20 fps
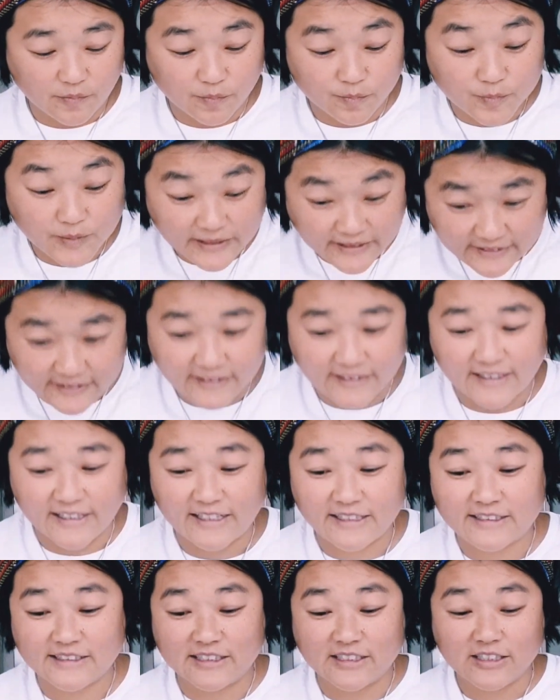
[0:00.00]
But
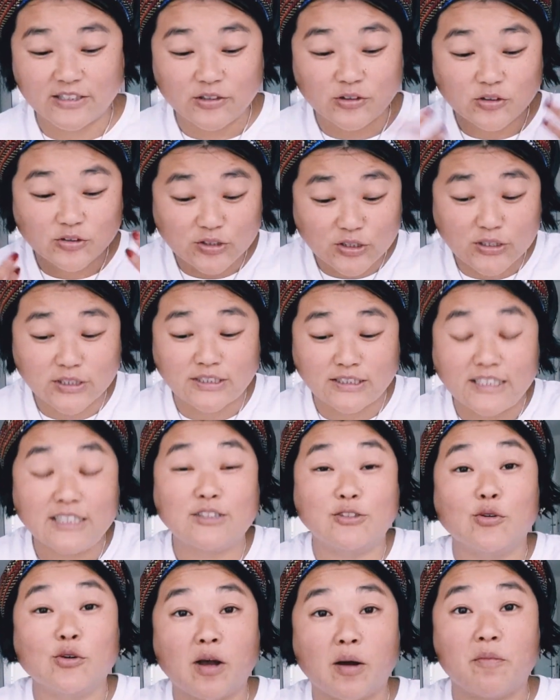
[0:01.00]
you just
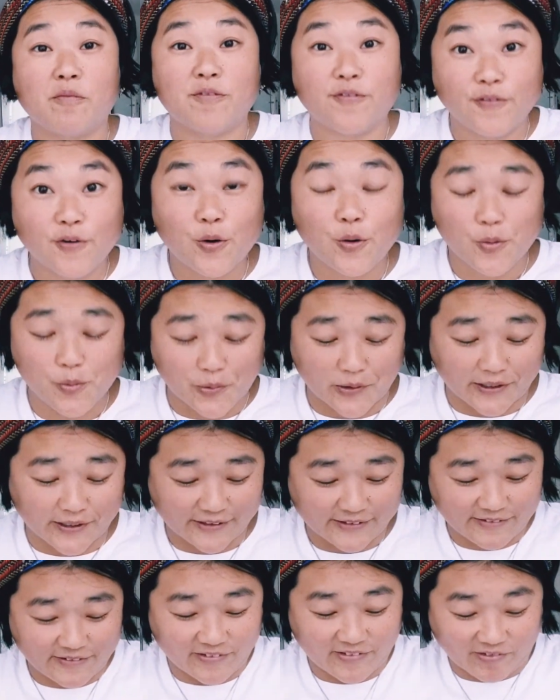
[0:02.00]
need to come
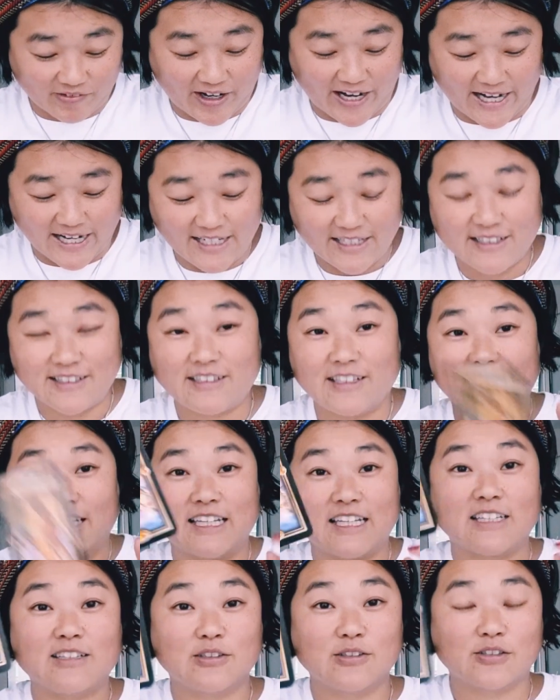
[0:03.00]
forward, right?
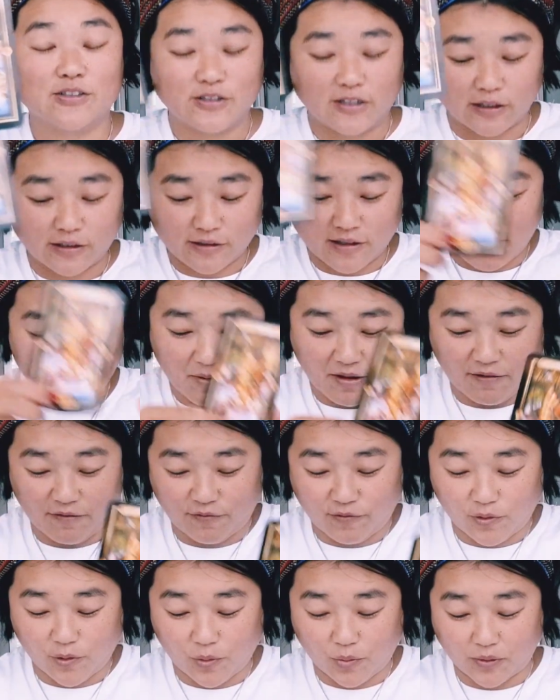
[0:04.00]
Like if you're not coming
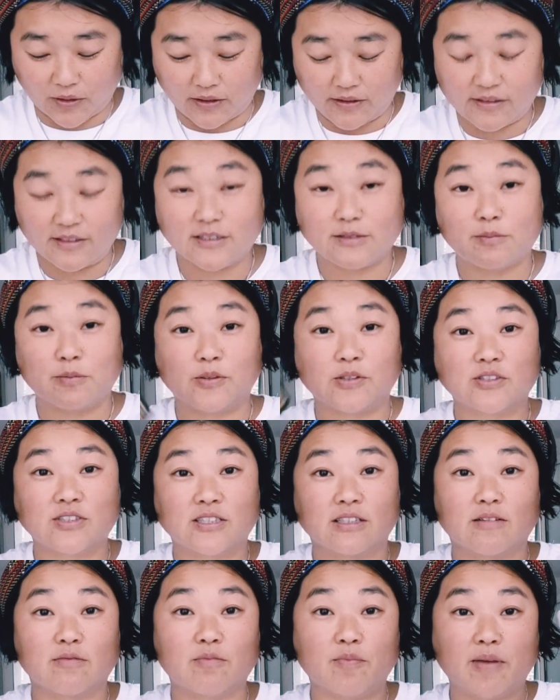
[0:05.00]
forward, this
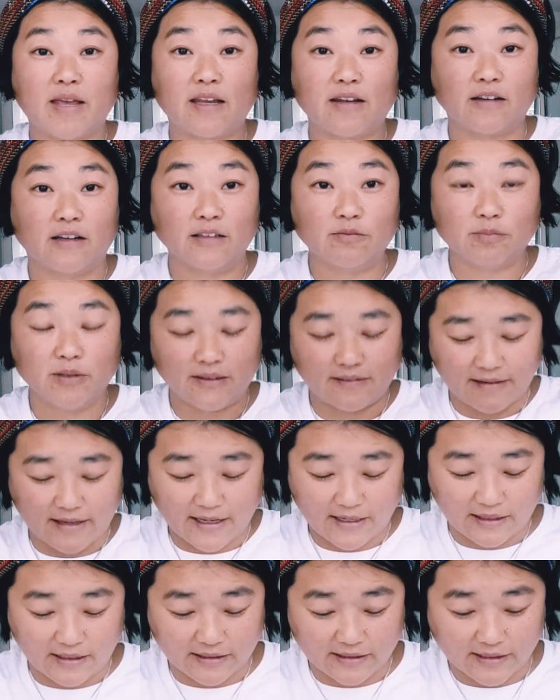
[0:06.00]
person may not be
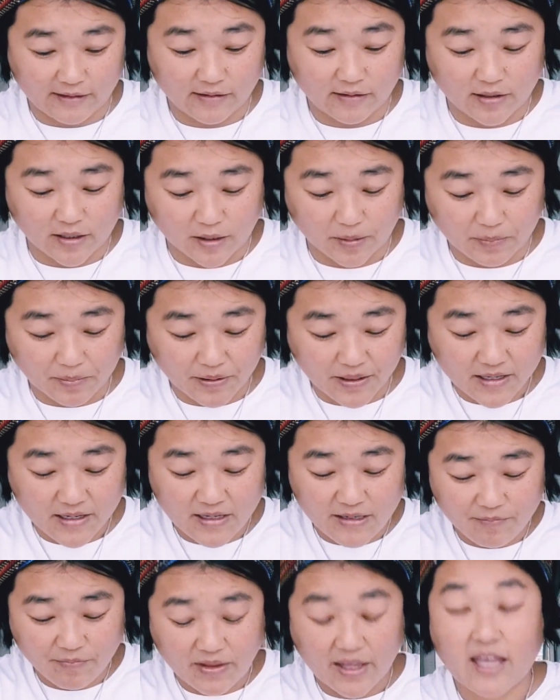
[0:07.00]
taking that cup,
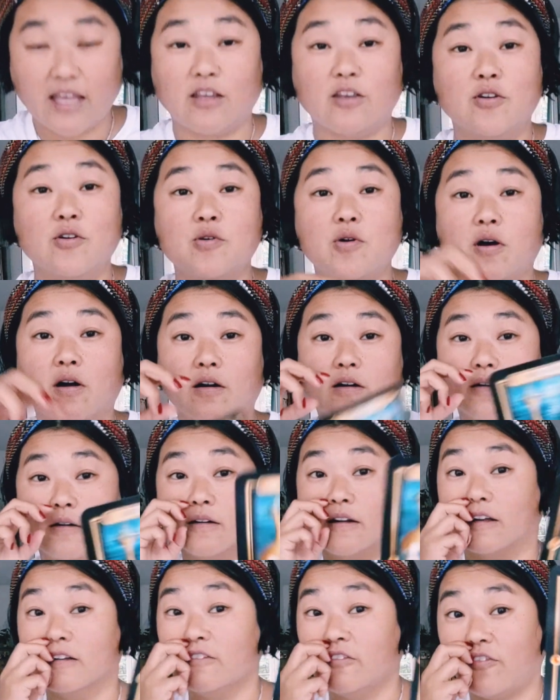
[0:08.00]
and you are
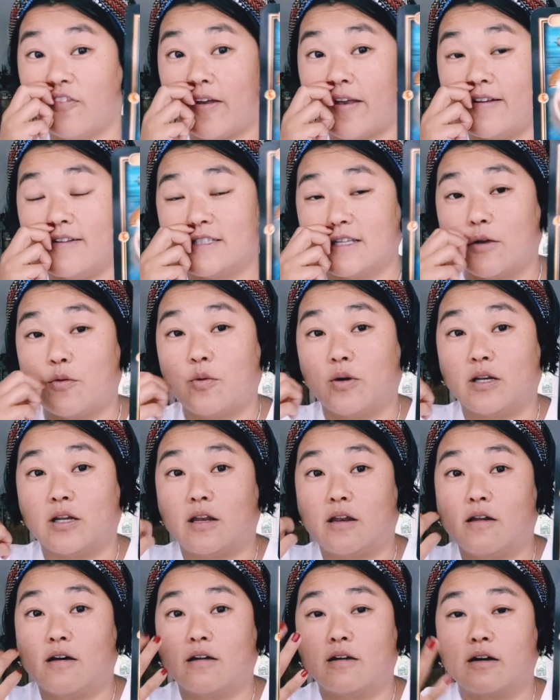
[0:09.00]
not facing one
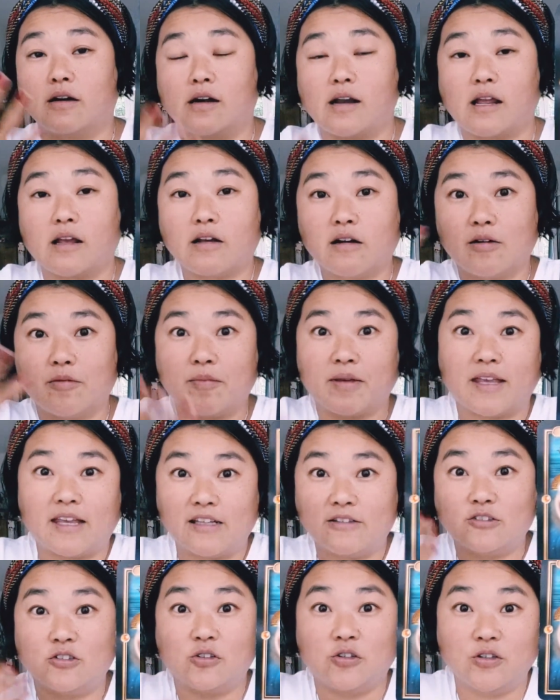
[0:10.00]
another and coming
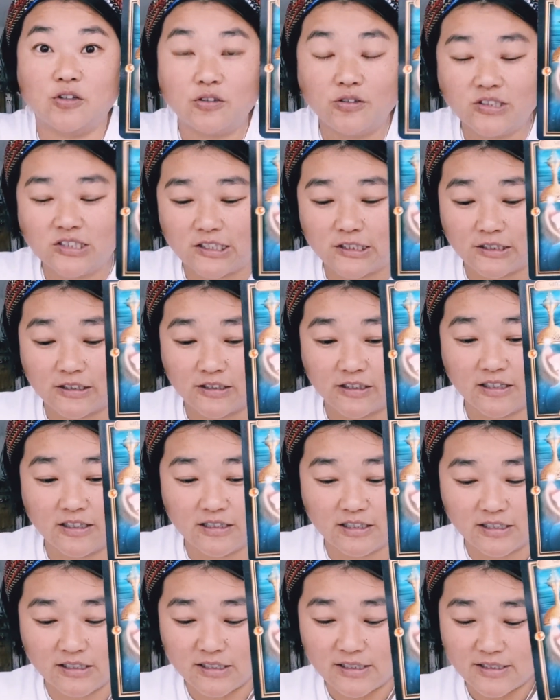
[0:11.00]
into union.
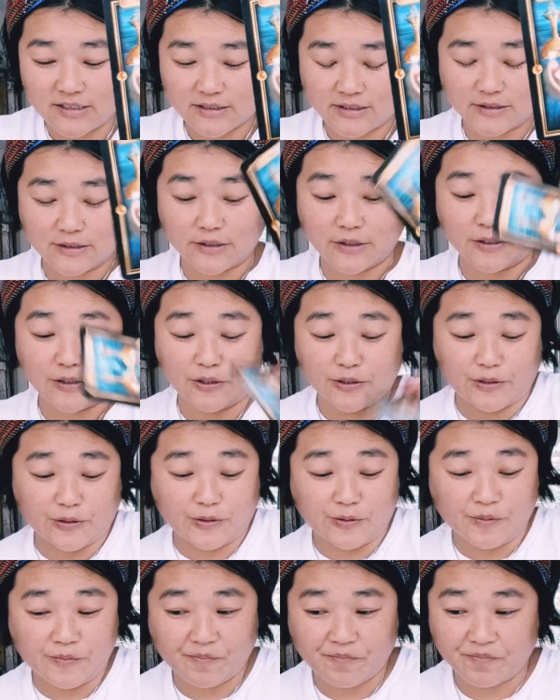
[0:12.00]

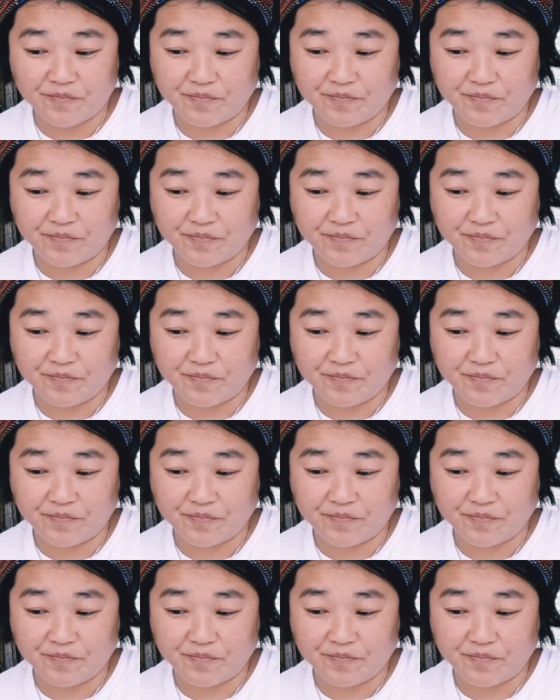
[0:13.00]
So